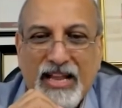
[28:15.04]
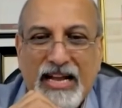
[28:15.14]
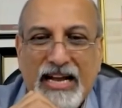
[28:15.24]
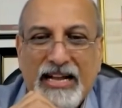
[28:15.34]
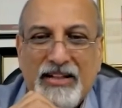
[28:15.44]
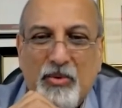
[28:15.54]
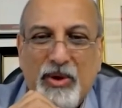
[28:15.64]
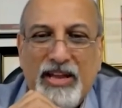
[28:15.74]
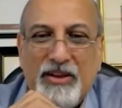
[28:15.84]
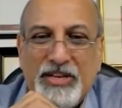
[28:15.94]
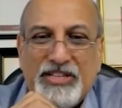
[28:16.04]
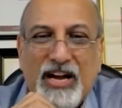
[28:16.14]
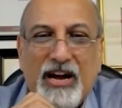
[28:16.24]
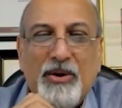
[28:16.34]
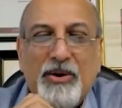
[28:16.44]
and the way in which
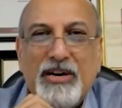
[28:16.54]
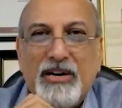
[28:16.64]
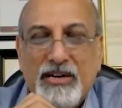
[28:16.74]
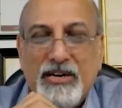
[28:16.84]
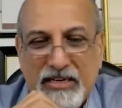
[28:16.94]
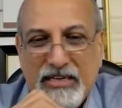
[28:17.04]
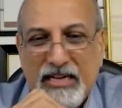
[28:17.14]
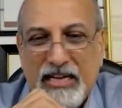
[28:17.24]
our